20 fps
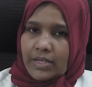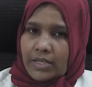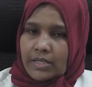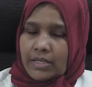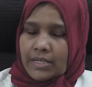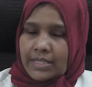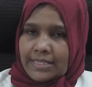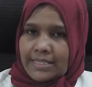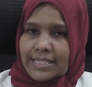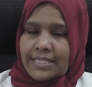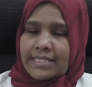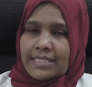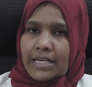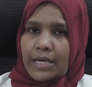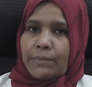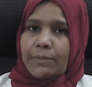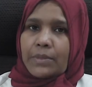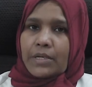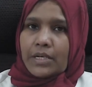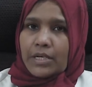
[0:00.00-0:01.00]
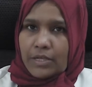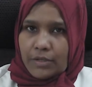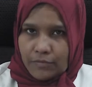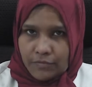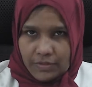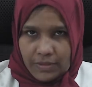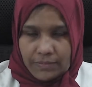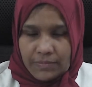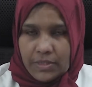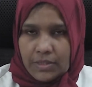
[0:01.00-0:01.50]
ascends up
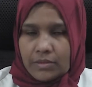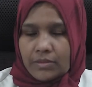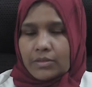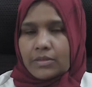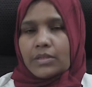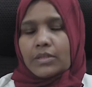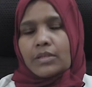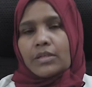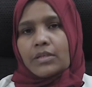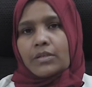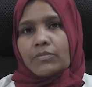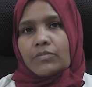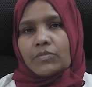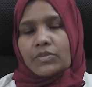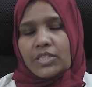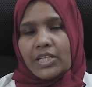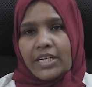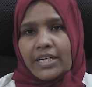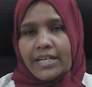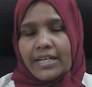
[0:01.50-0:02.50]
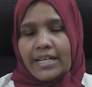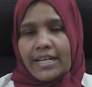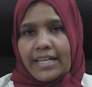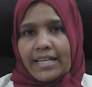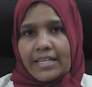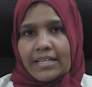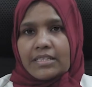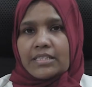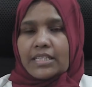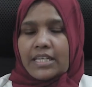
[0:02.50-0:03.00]
from the genital
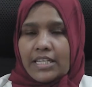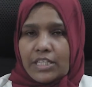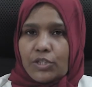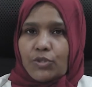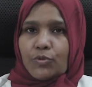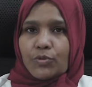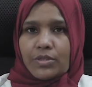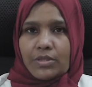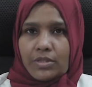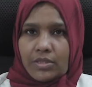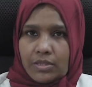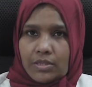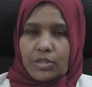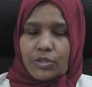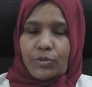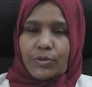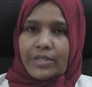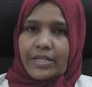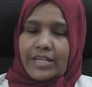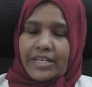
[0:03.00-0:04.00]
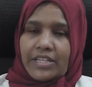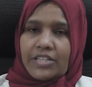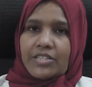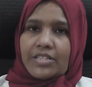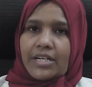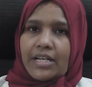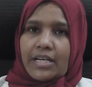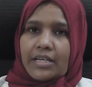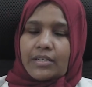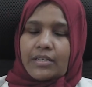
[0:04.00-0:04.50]
areas into the urinary
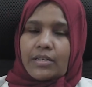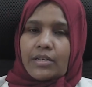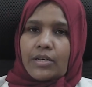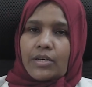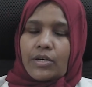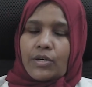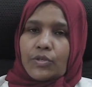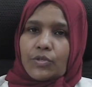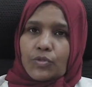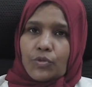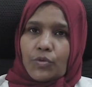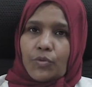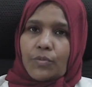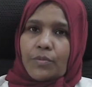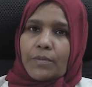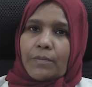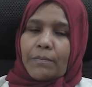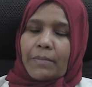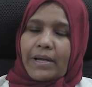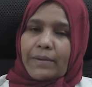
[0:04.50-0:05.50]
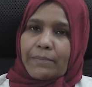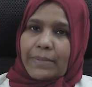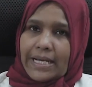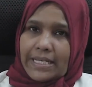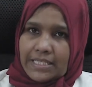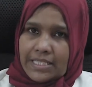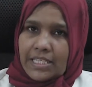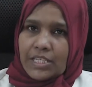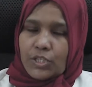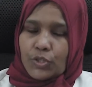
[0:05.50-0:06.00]
tract. So by
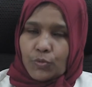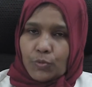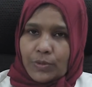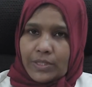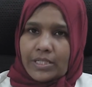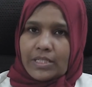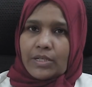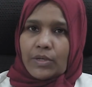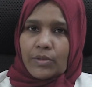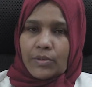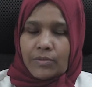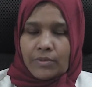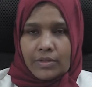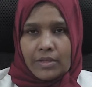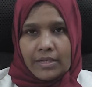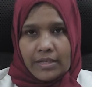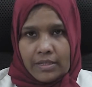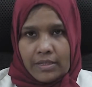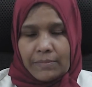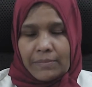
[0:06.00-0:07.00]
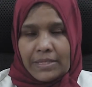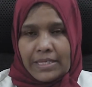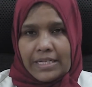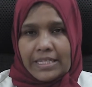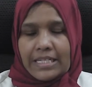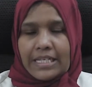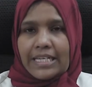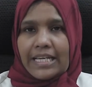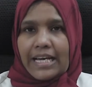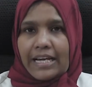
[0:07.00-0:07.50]
passing urine
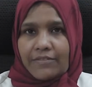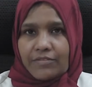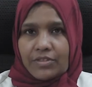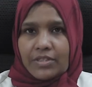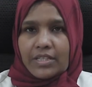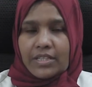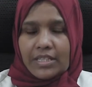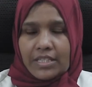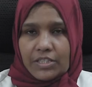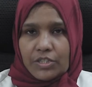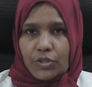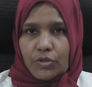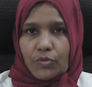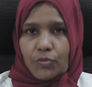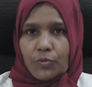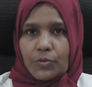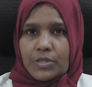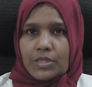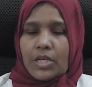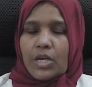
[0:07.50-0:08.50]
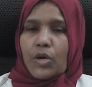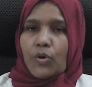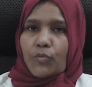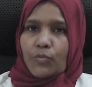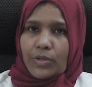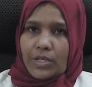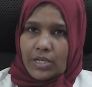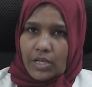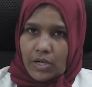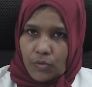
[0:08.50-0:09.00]
immediately after an intercourse
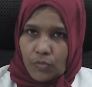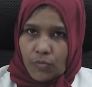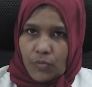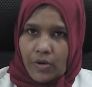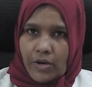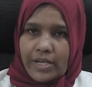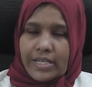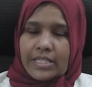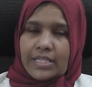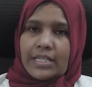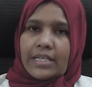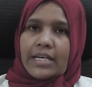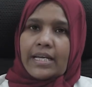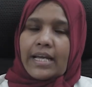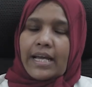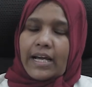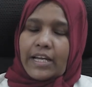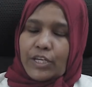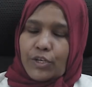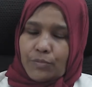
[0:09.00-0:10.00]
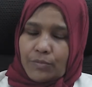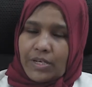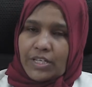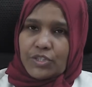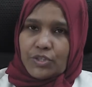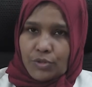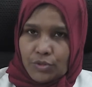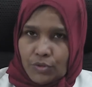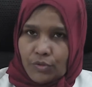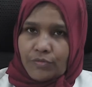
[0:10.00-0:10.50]
will avoid
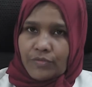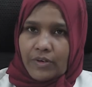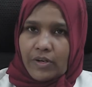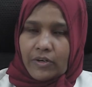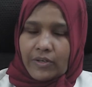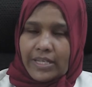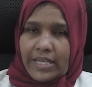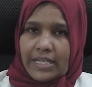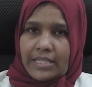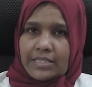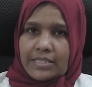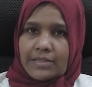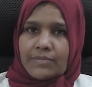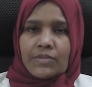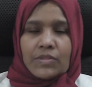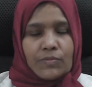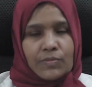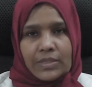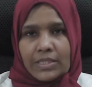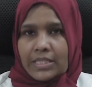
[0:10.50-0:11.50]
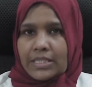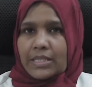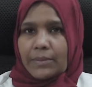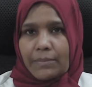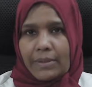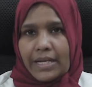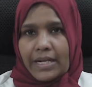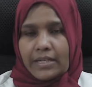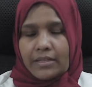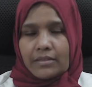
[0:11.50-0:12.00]
accumulation of organisms within the
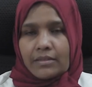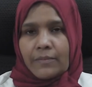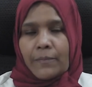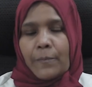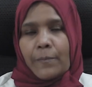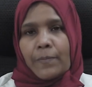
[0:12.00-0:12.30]
bladder.